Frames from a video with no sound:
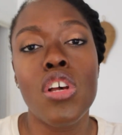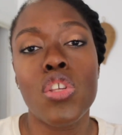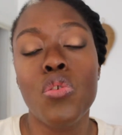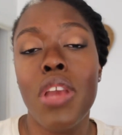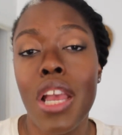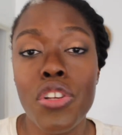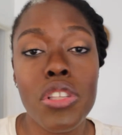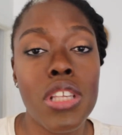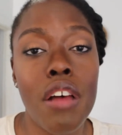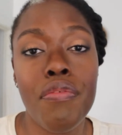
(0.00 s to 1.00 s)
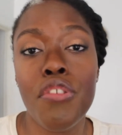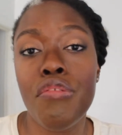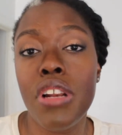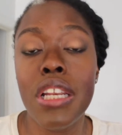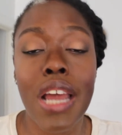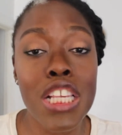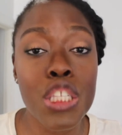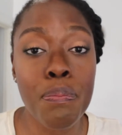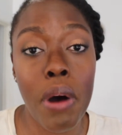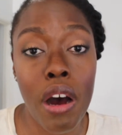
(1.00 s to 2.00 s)
So get yourself a really
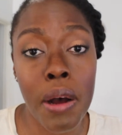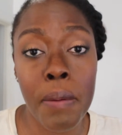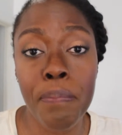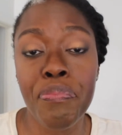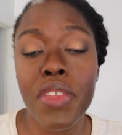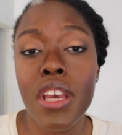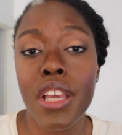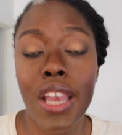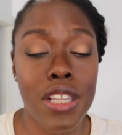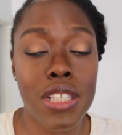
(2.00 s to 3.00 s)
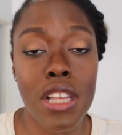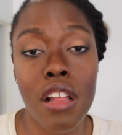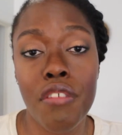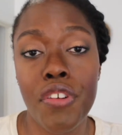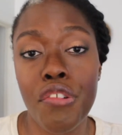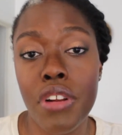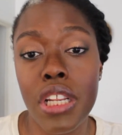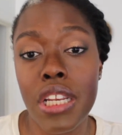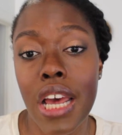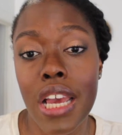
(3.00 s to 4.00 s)
nice balm, get yourself a
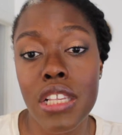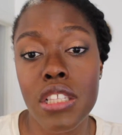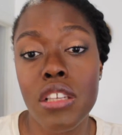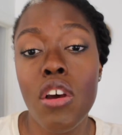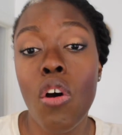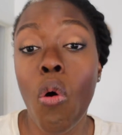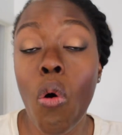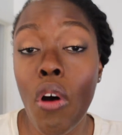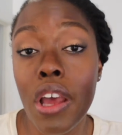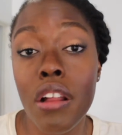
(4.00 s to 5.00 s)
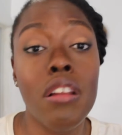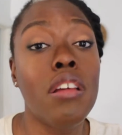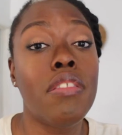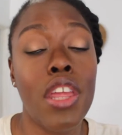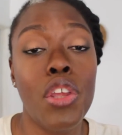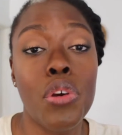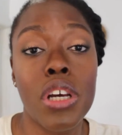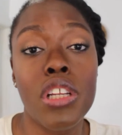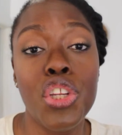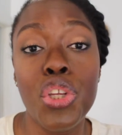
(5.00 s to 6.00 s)
really nice oil that you
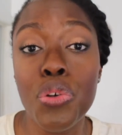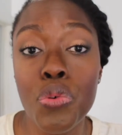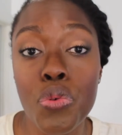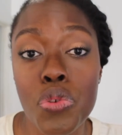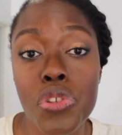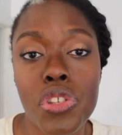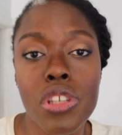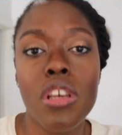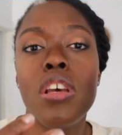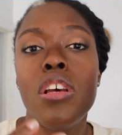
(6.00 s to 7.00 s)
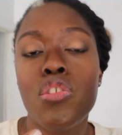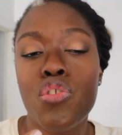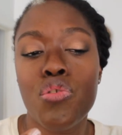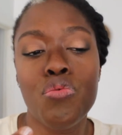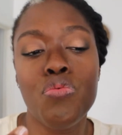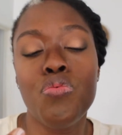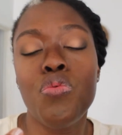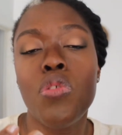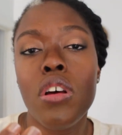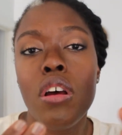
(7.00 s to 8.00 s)
can use
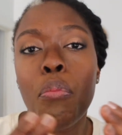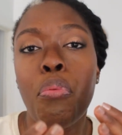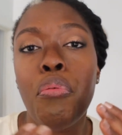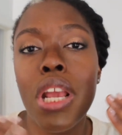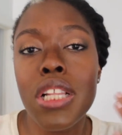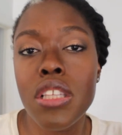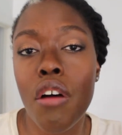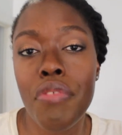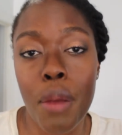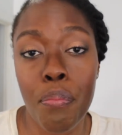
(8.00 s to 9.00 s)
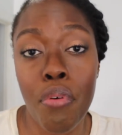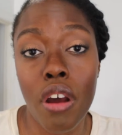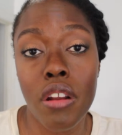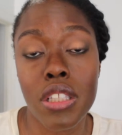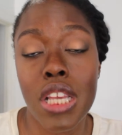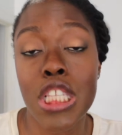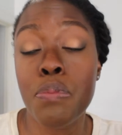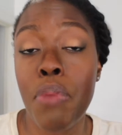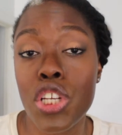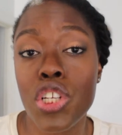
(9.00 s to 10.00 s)
to break down that product,
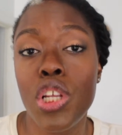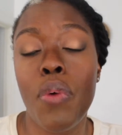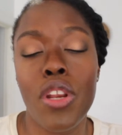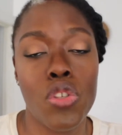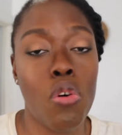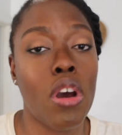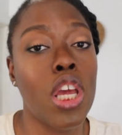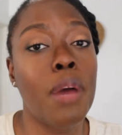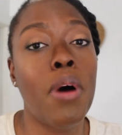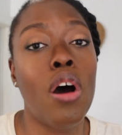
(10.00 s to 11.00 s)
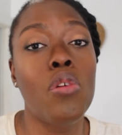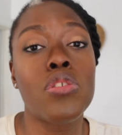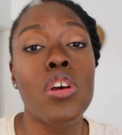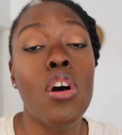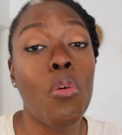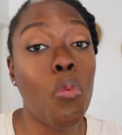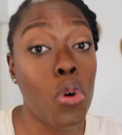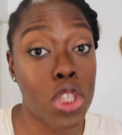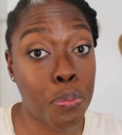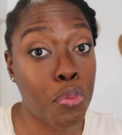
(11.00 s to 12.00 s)
especially when you're talking about
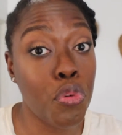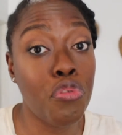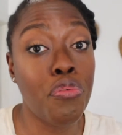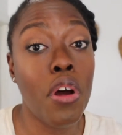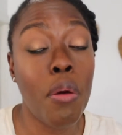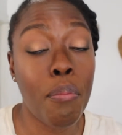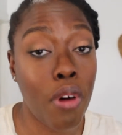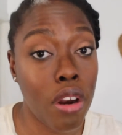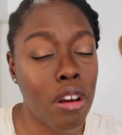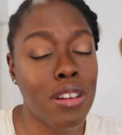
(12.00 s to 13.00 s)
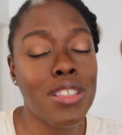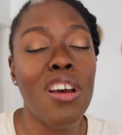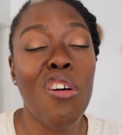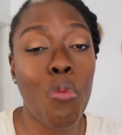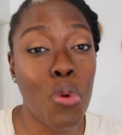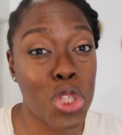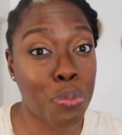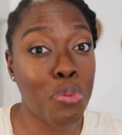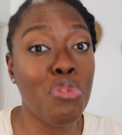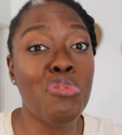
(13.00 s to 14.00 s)
waterproof product,
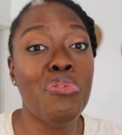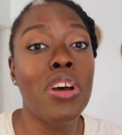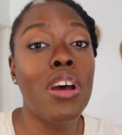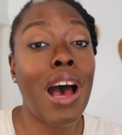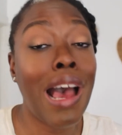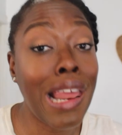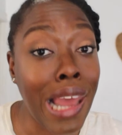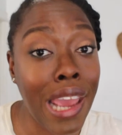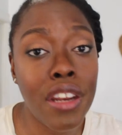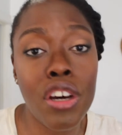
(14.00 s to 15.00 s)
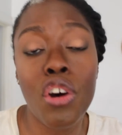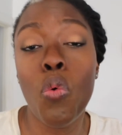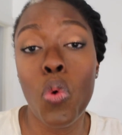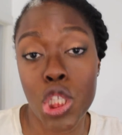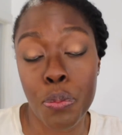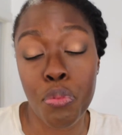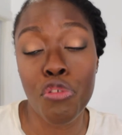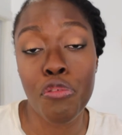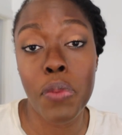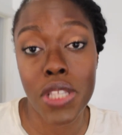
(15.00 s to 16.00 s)
waterproof eyeliner,
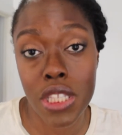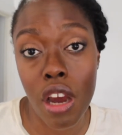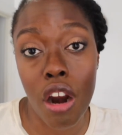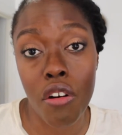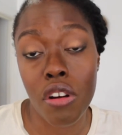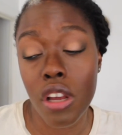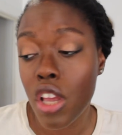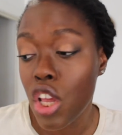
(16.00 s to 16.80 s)
waterproof mascara.